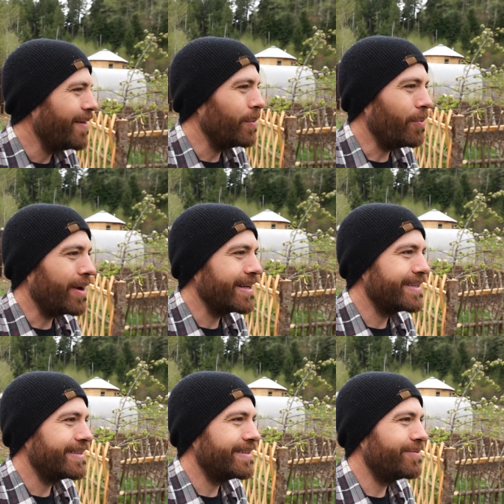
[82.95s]
We
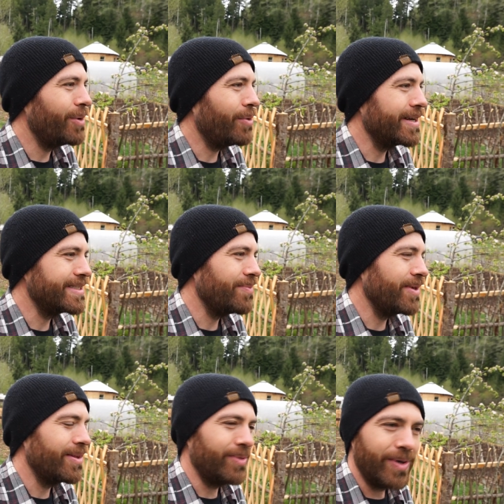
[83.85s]
wanted, we wanted
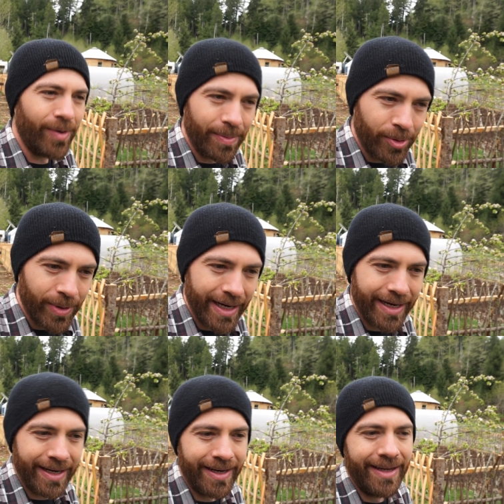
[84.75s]
something that would go up
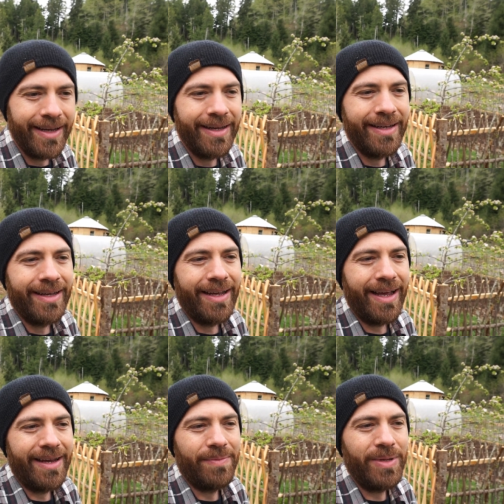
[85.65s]
quick,
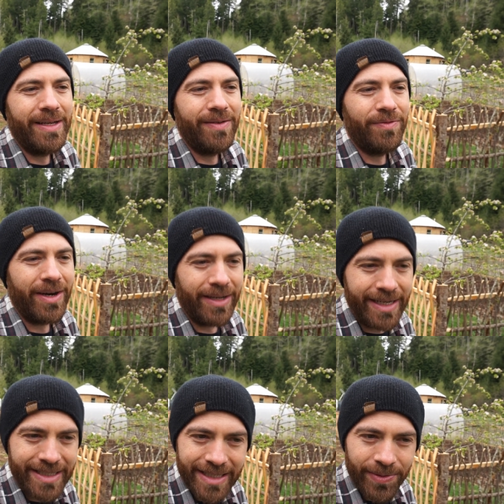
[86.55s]
uh, be
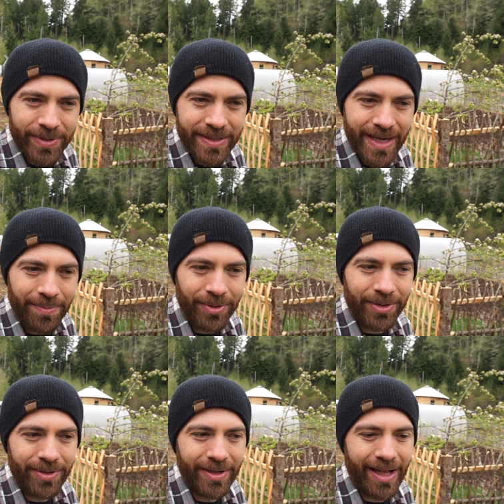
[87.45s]
fairly easy to
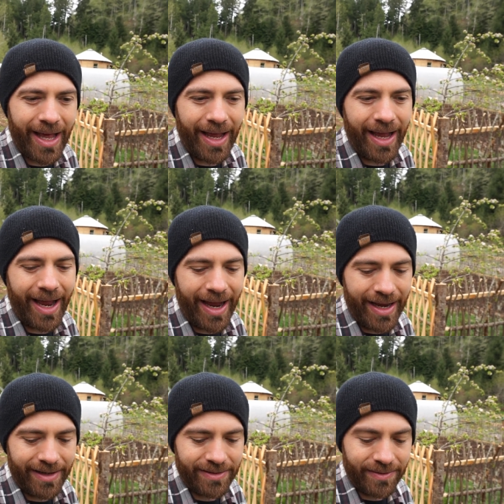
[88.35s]
assemble,
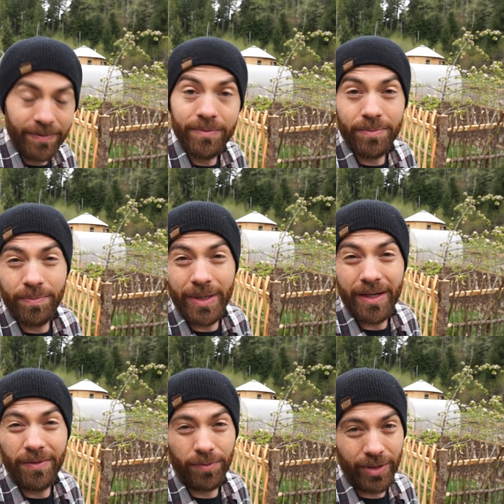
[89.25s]
and
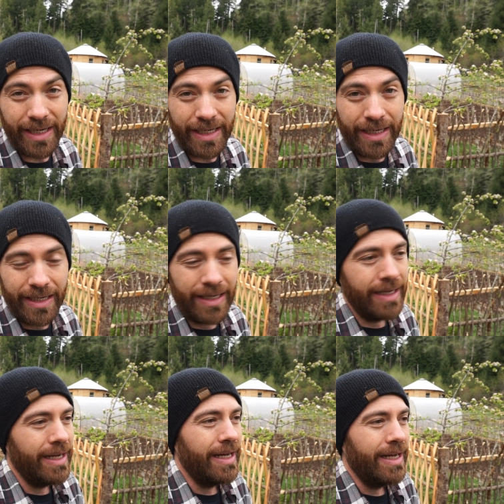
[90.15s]
be free,
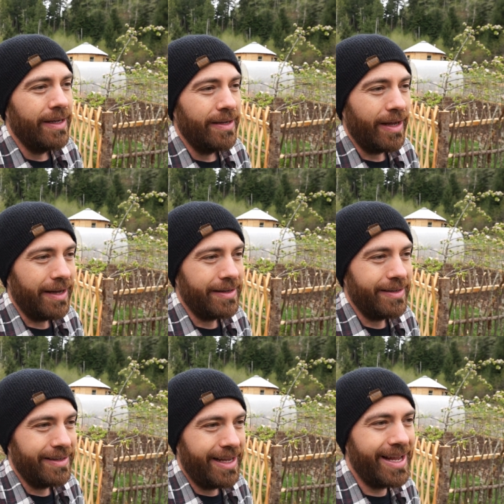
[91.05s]
uh,
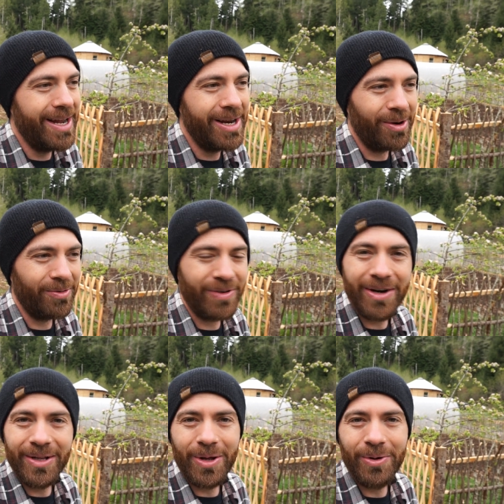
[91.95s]
you know,
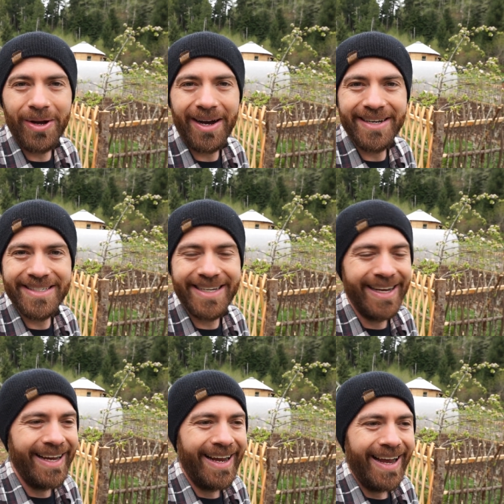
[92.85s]
very low cost.
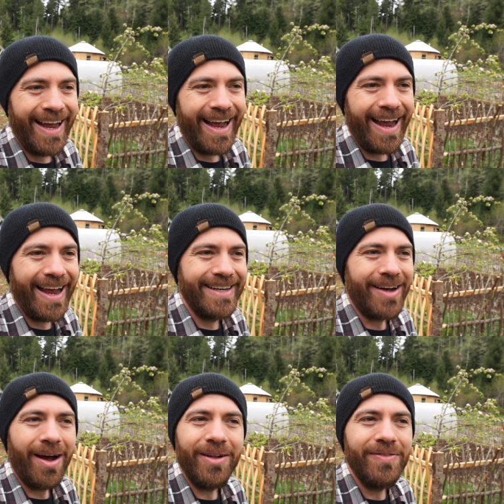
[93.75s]
And
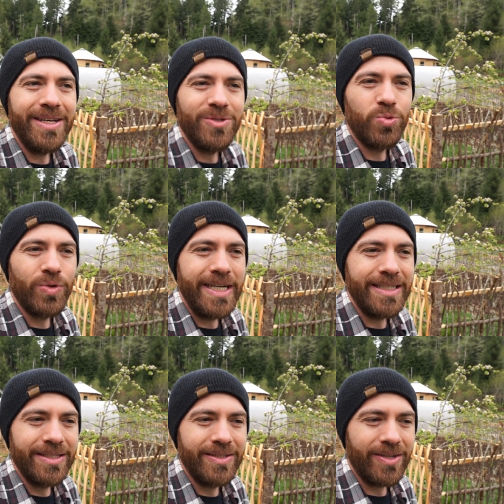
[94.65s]
all of these
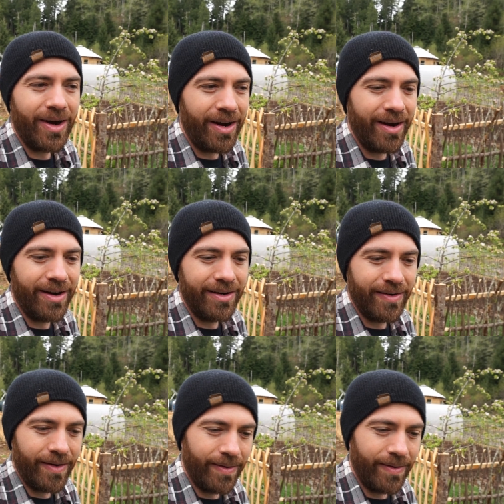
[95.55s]
reasons are,